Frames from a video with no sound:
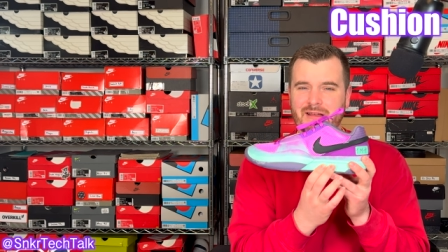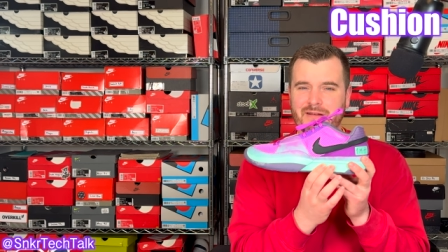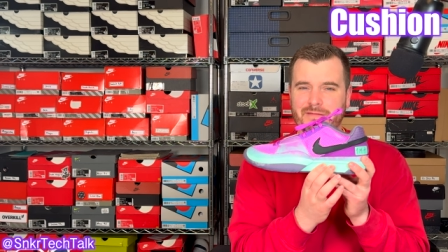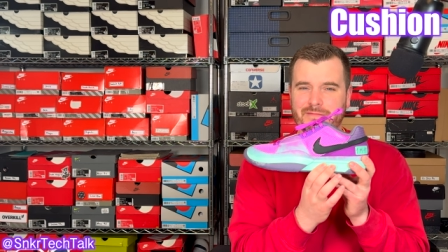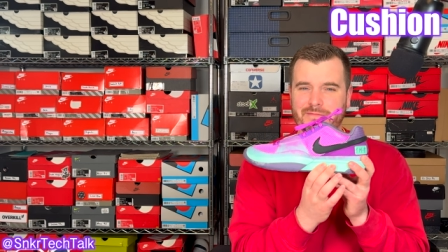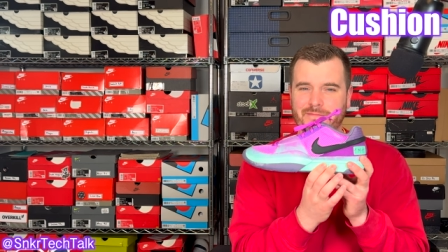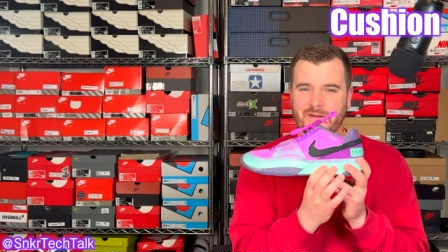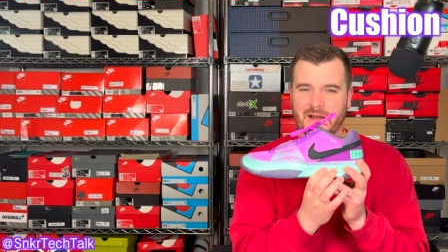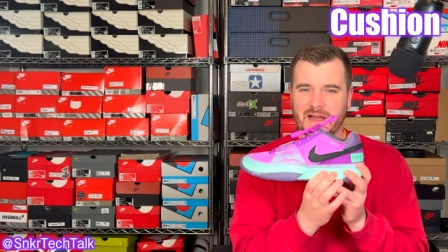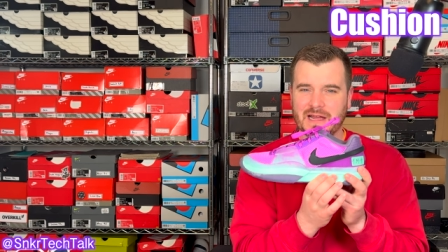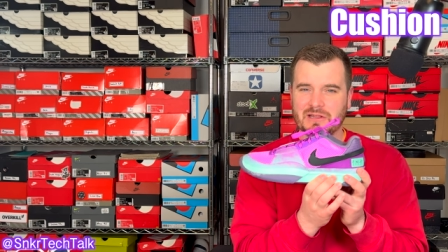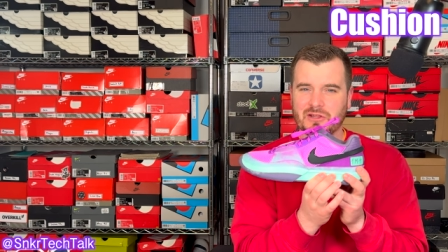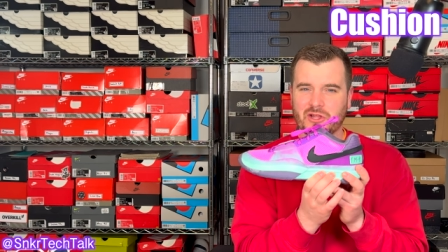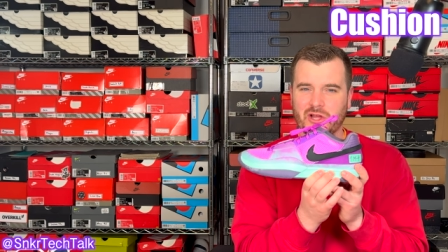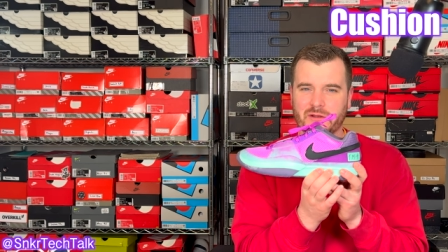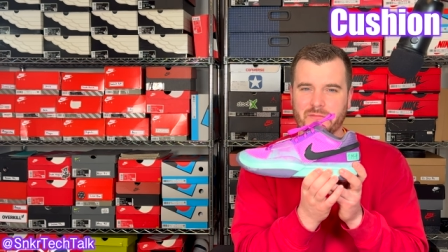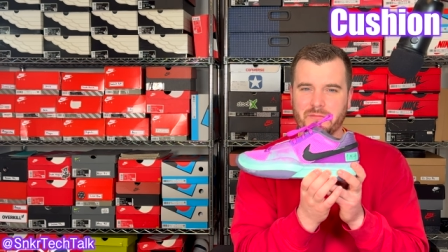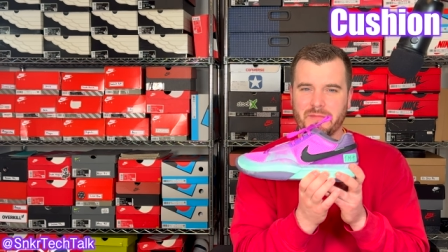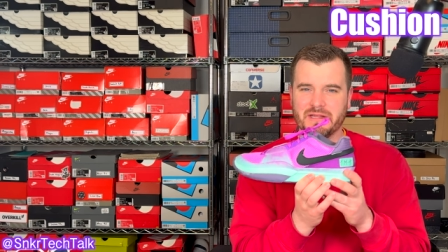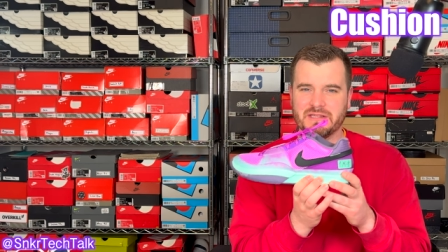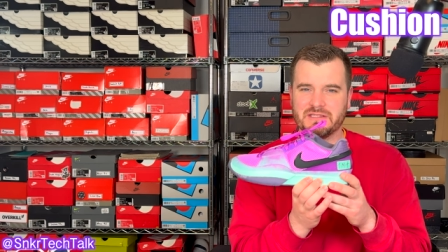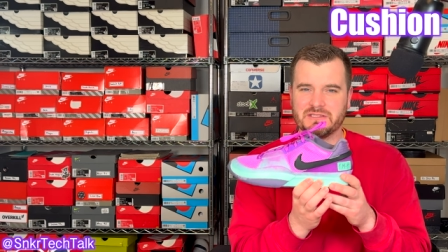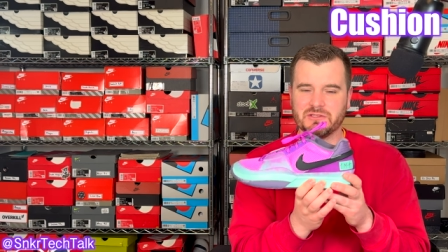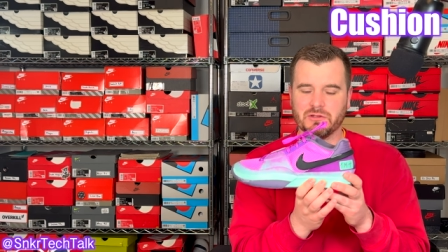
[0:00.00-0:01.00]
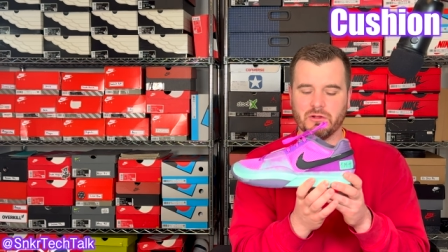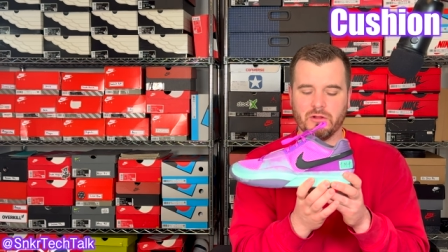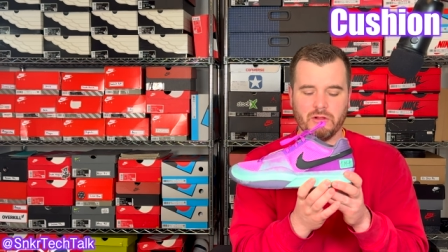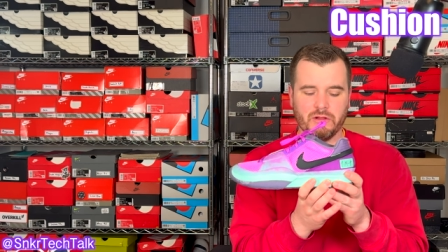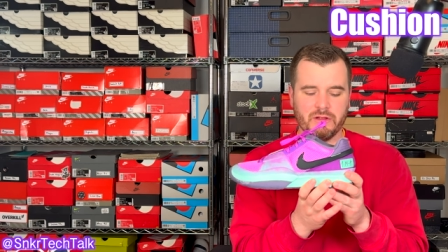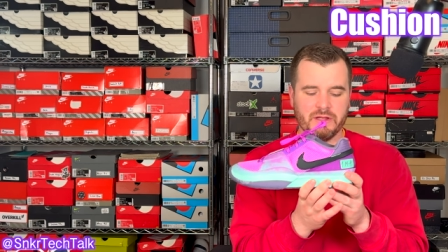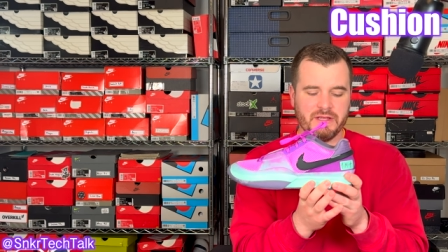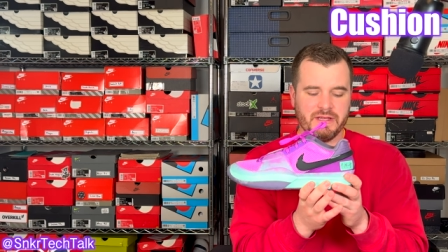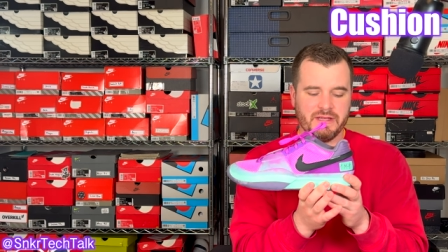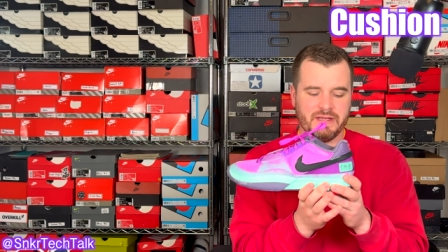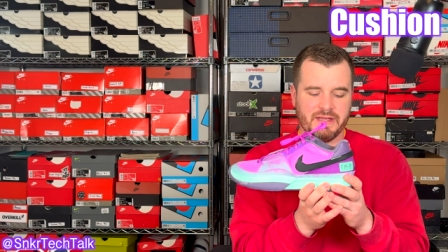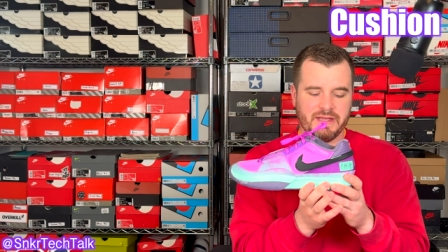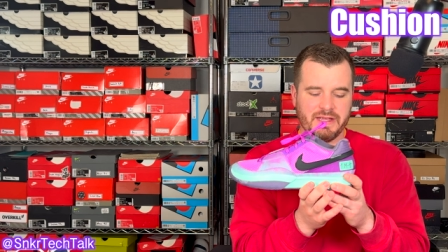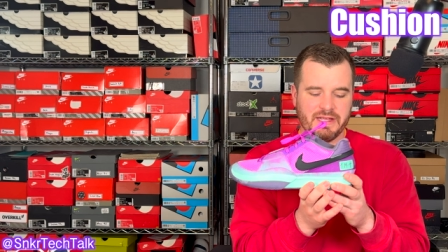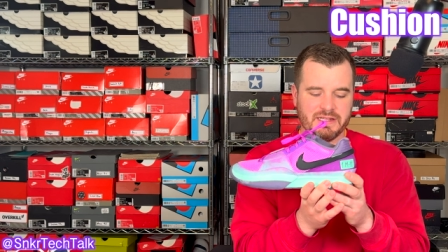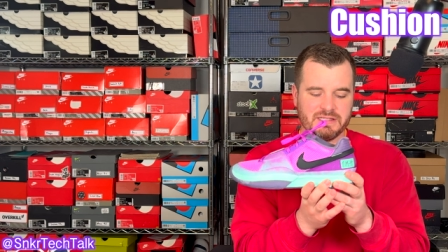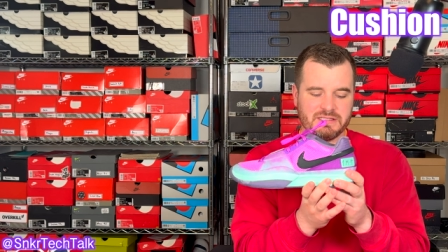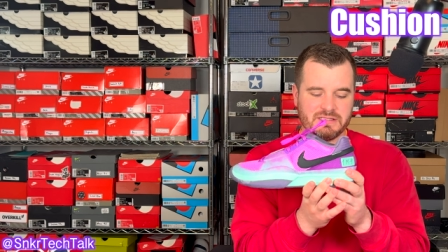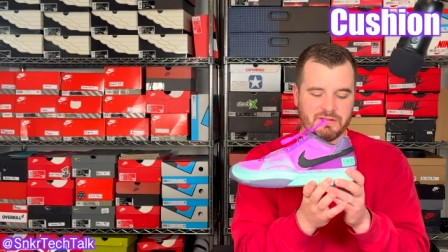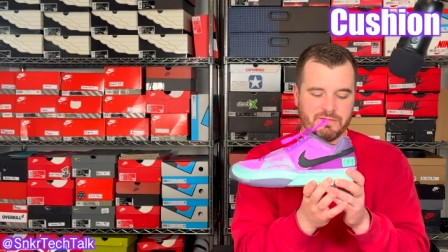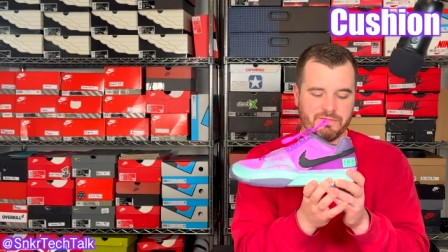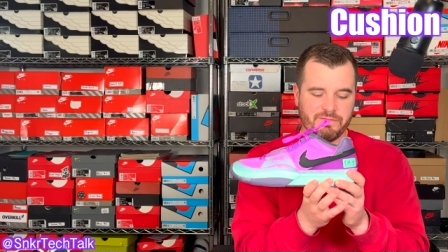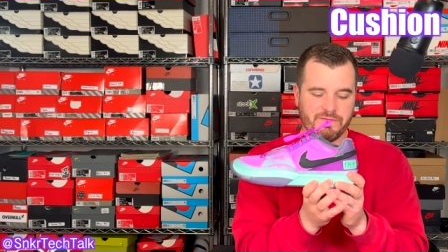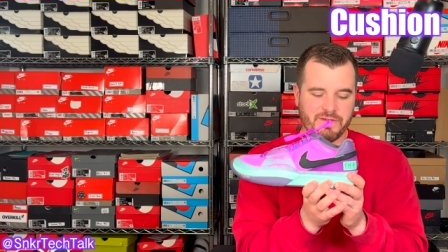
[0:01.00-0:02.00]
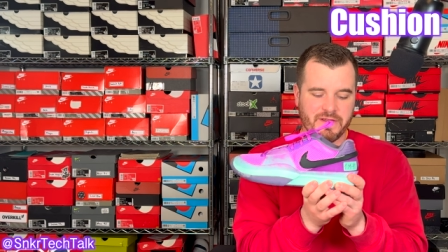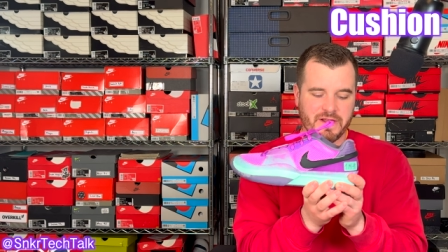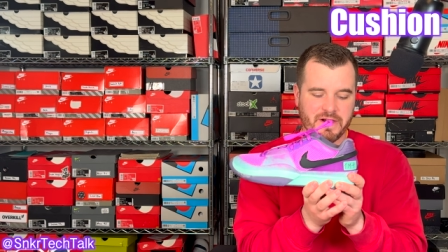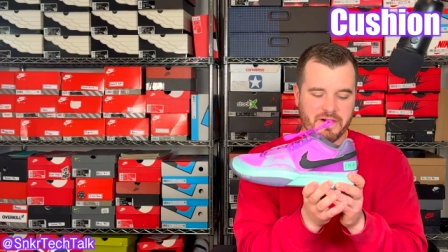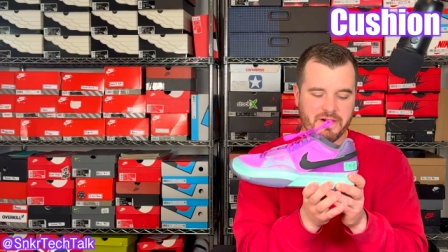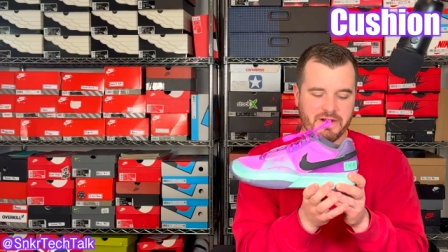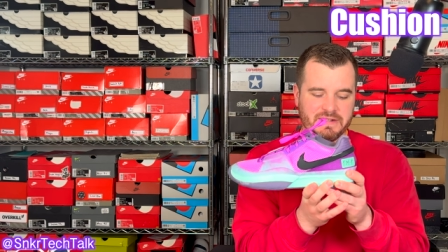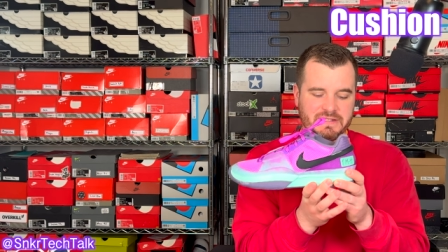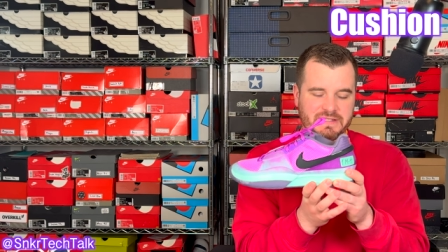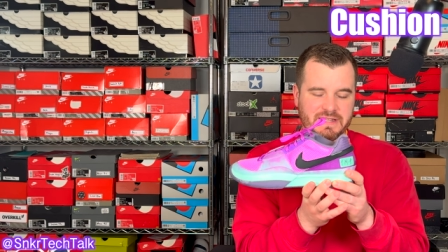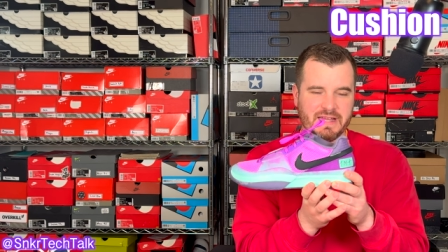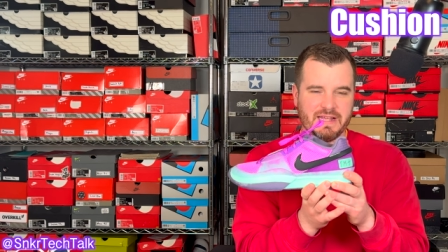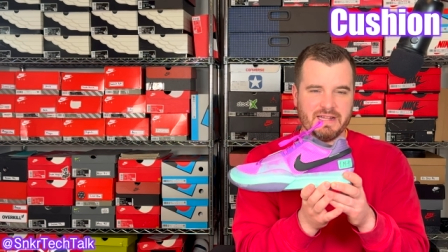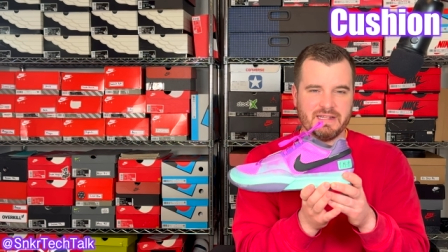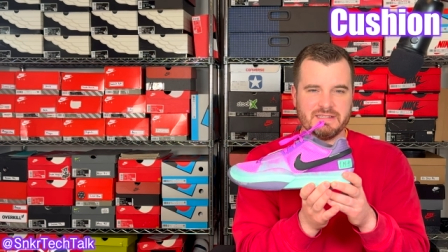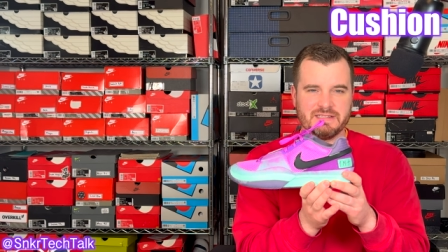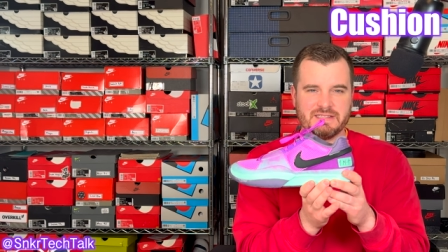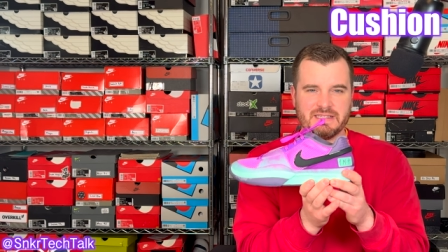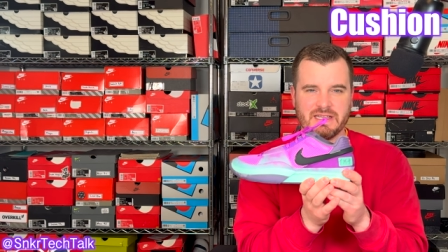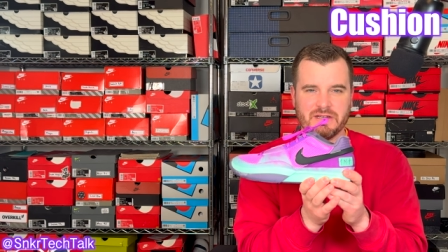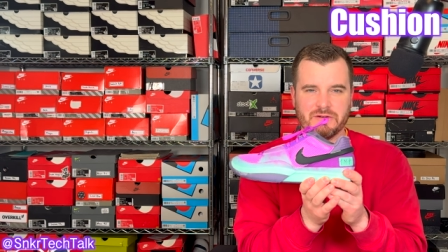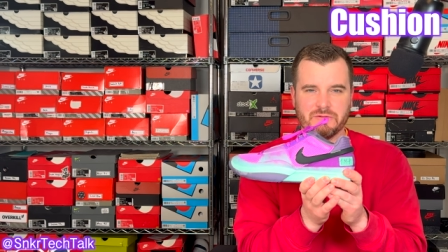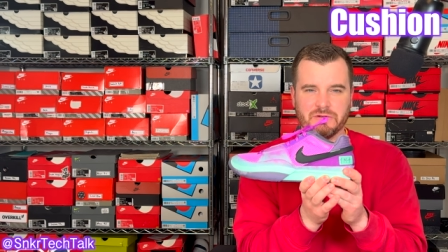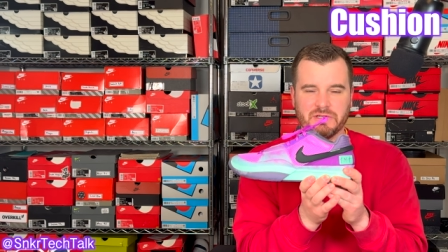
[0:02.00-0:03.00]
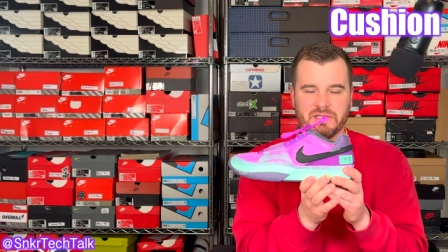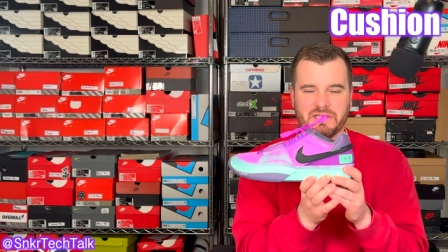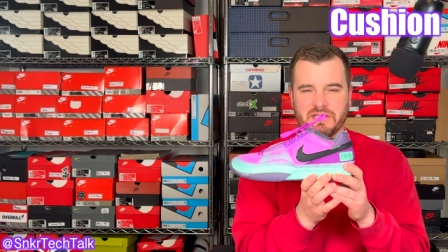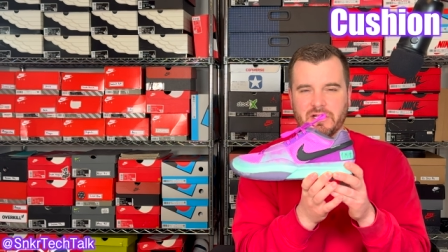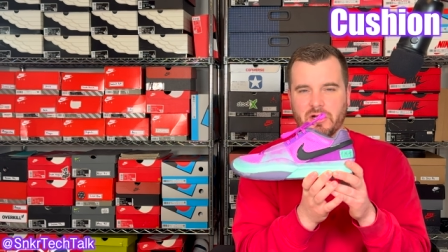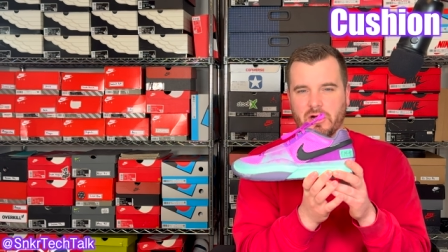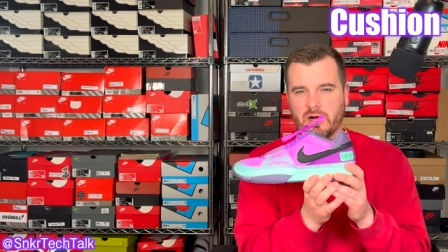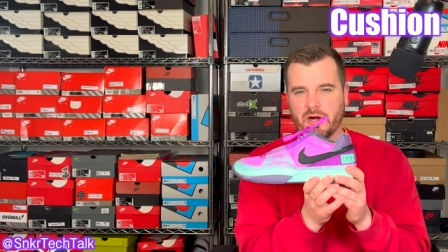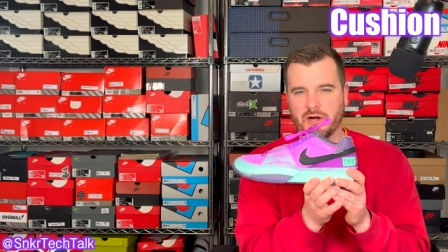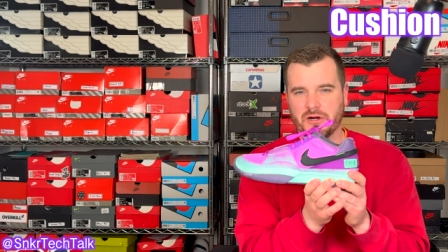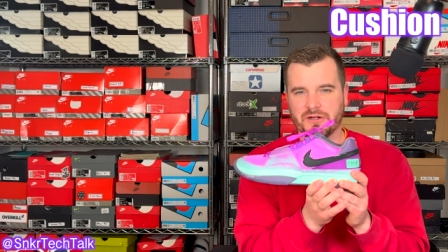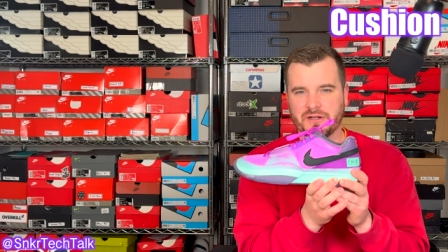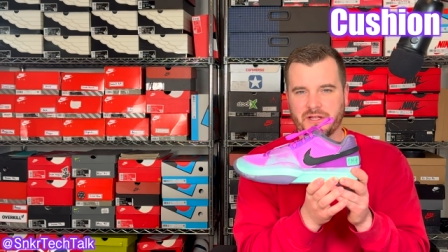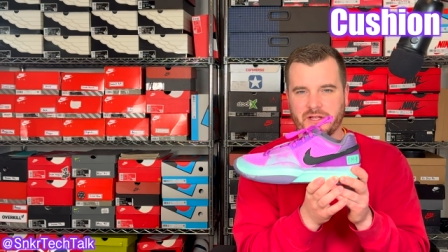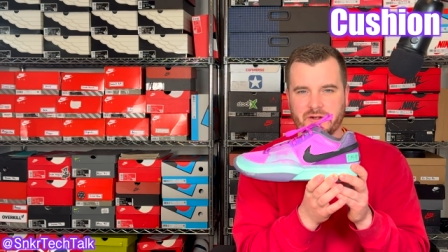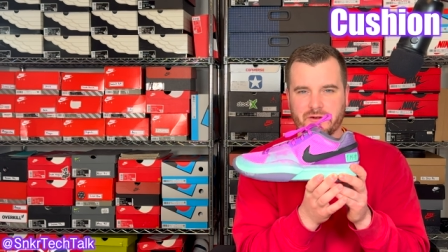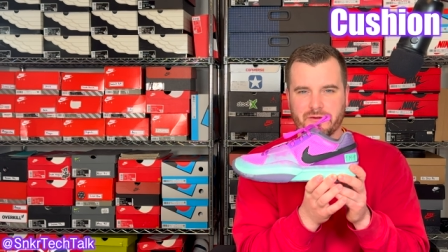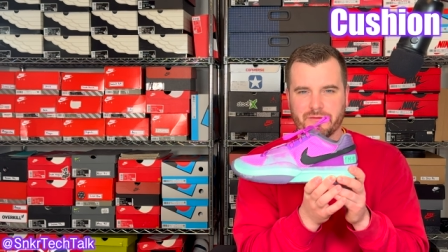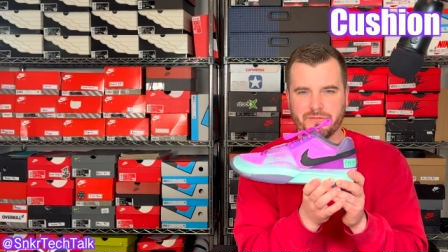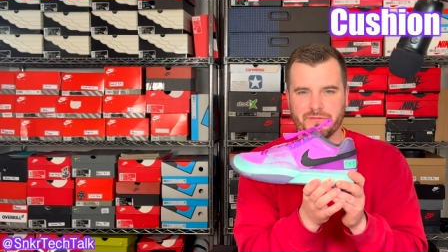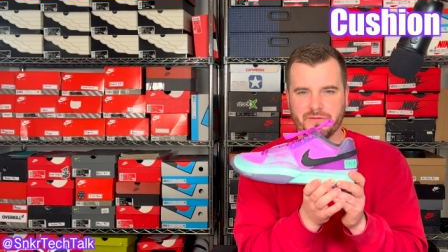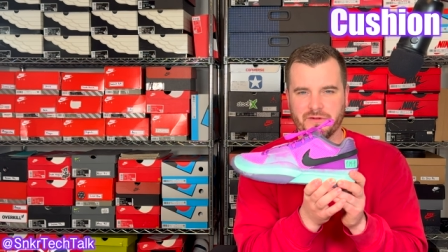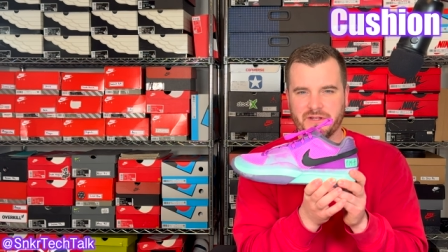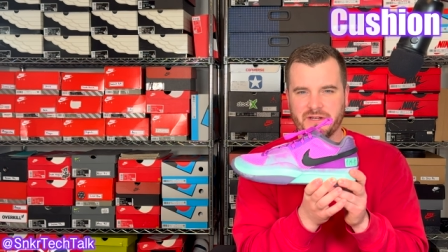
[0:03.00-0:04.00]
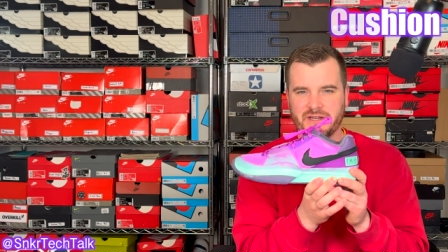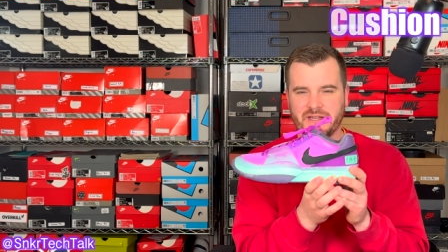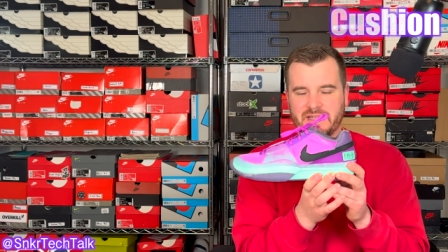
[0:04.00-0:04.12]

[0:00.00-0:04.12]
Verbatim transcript: Phylon midsole. It's very dense and really hard underfoot.